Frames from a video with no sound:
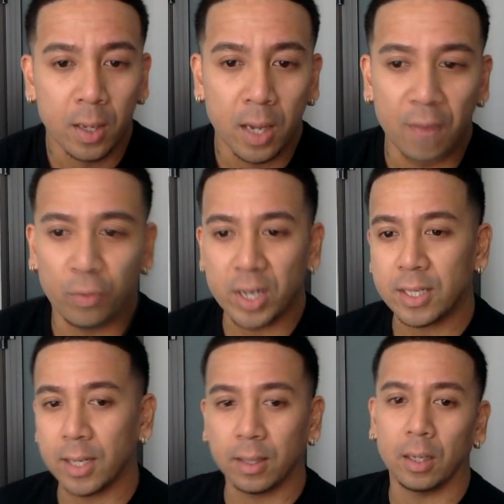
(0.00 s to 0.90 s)
I've already
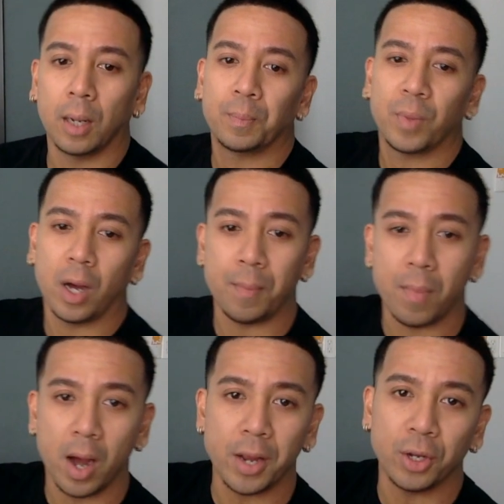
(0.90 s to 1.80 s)
set it up on
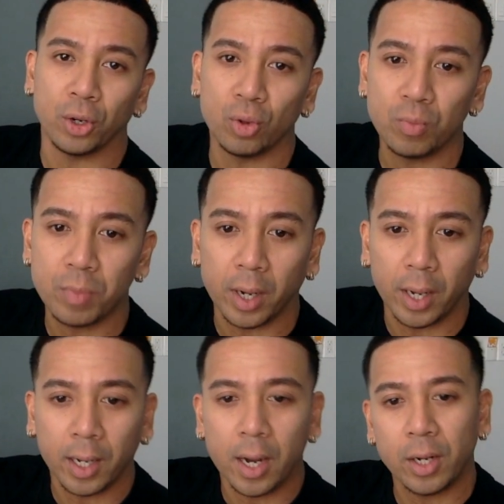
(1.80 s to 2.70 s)
my own, but
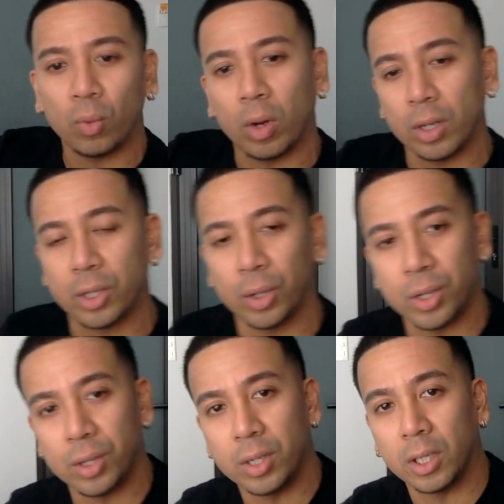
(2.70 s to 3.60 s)
I kind of want to show
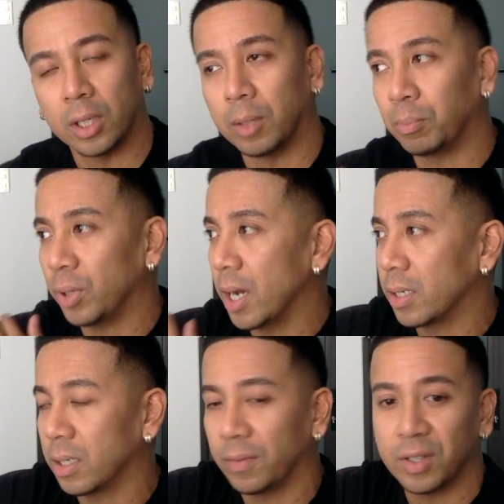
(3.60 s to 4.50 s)
you the
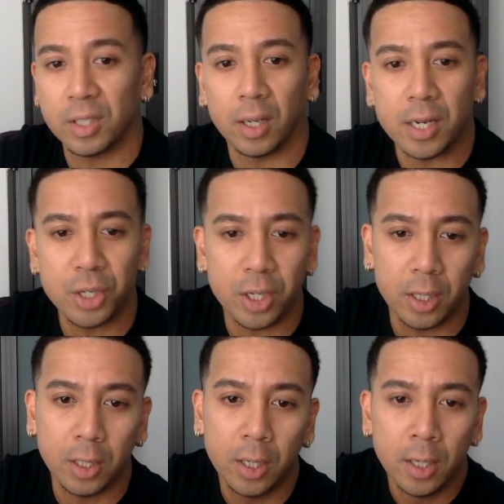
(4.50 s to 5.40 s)
process of
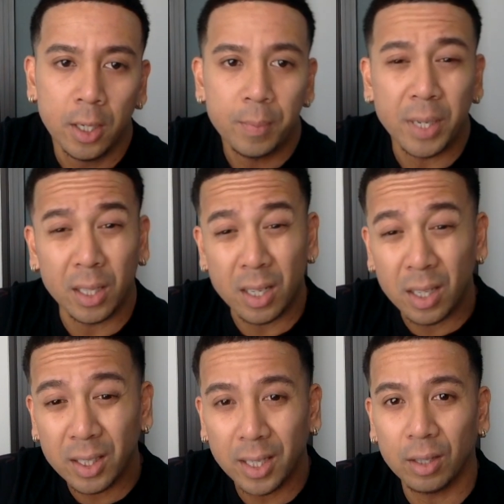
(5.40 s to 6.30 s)
installation because it
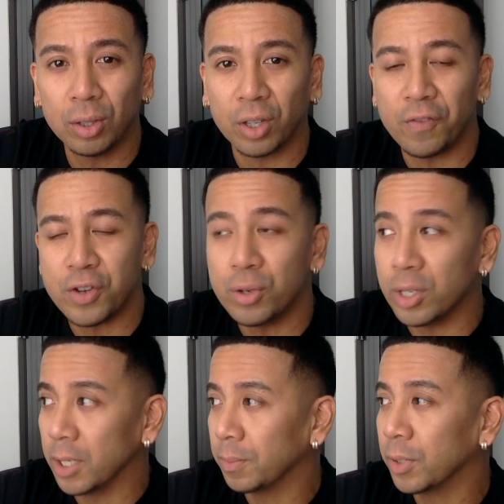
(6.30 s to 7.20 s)
does get a little
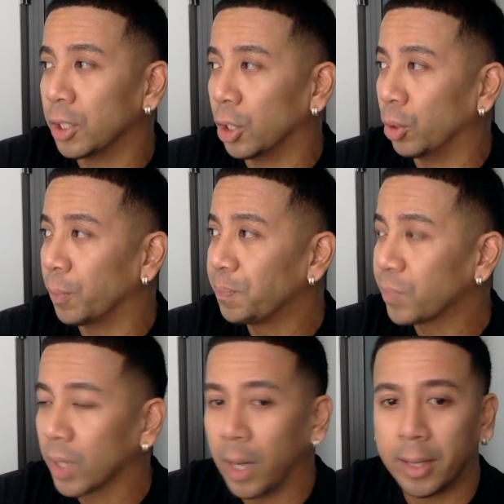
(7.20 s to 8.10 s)
confusing. So
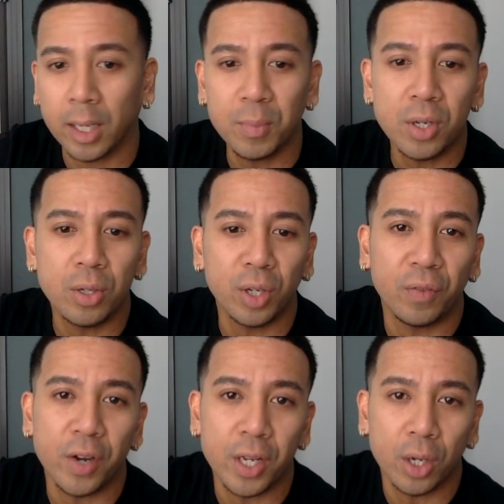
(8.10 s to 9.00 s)
I think I'm going to do
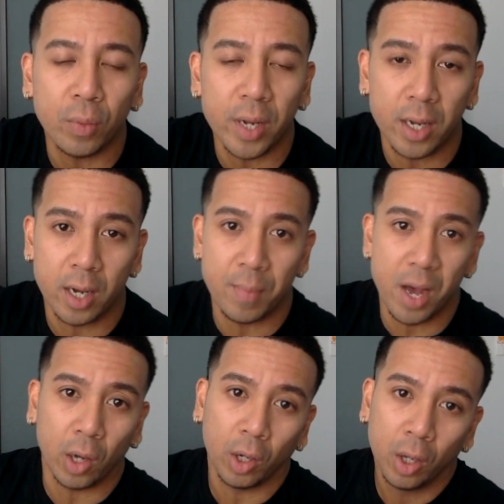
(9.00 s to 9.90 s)
this video in
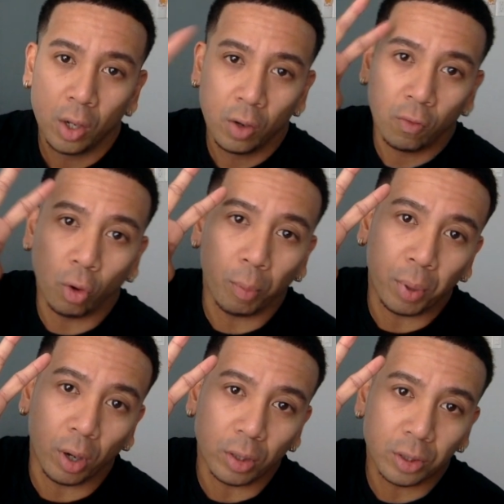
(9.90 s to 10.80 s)
about 4
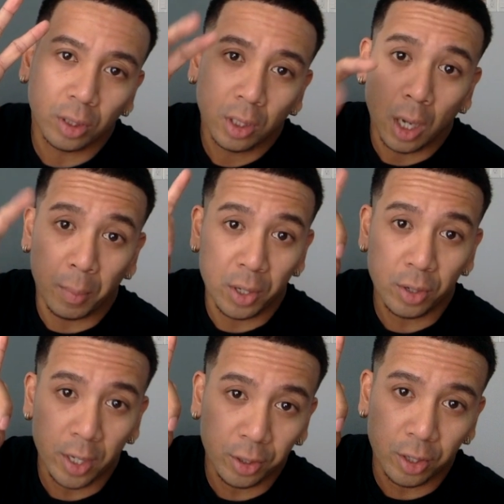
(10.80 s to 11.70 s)
parts. I'm going to
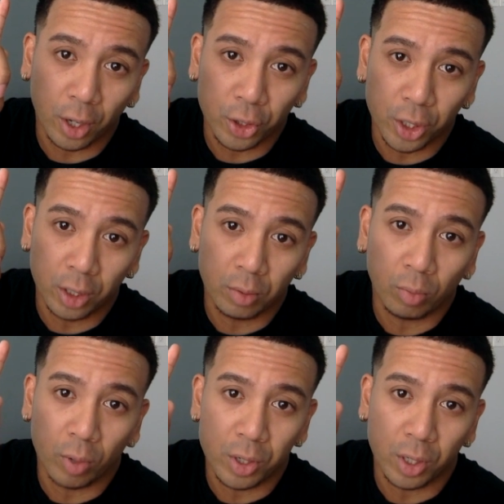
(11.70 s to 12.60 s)
do the introduction,
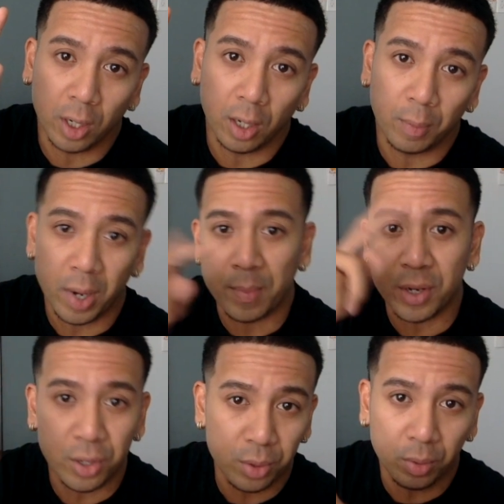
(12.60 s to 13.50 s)
which I'll
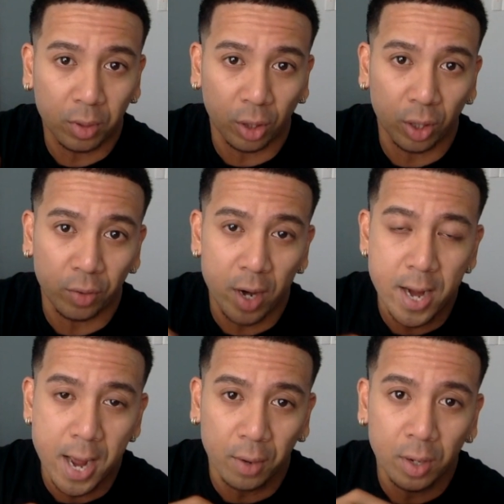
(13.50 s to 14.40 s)
probably do currently
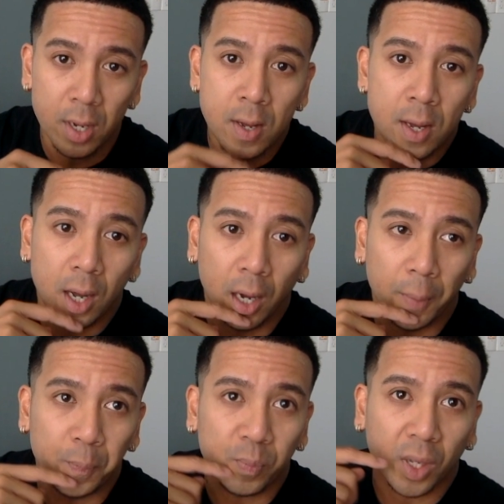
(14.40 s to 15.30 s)
right now.
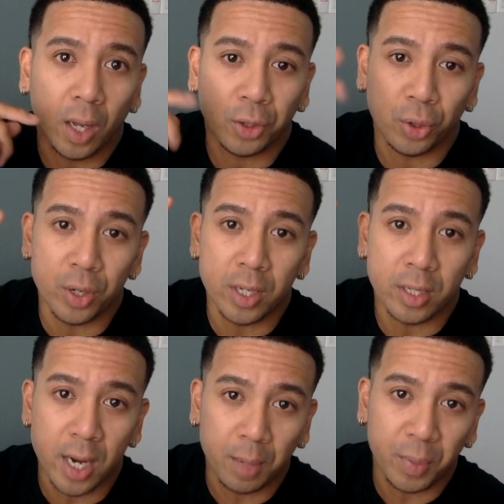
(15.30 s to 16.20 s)
I'll show you the
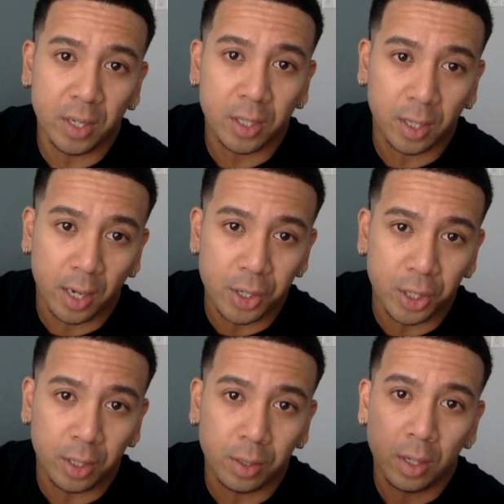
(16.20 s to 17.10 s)
setup
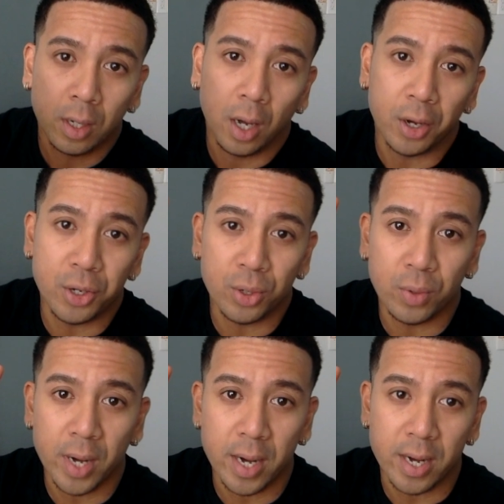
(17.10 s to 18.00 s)
installation. I'll
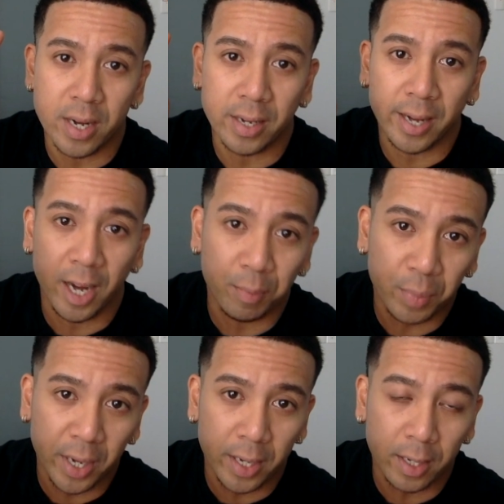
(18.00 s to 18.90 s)
do a
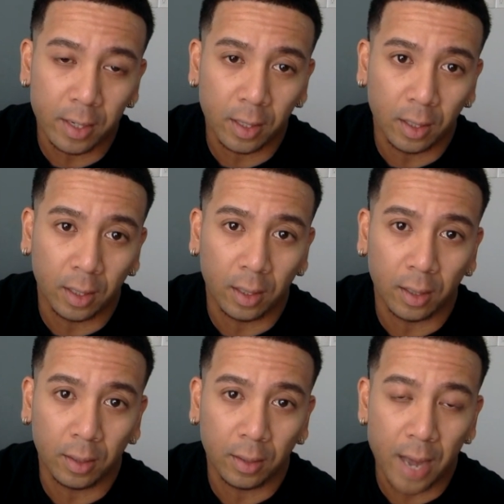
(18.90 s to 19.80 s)
campaign,
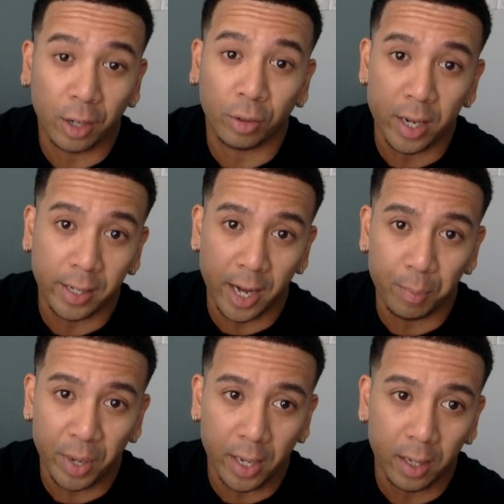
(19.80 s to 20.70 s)
how to create a
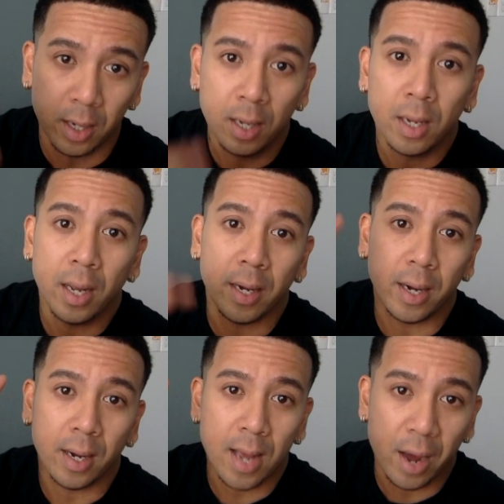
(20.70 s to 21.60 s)
campaign, and
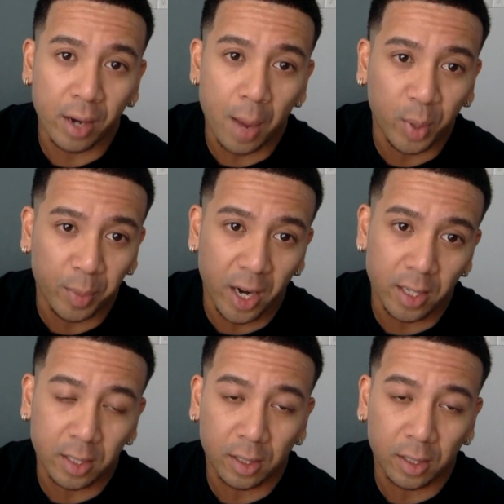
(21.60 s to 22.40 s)
then how to optimize.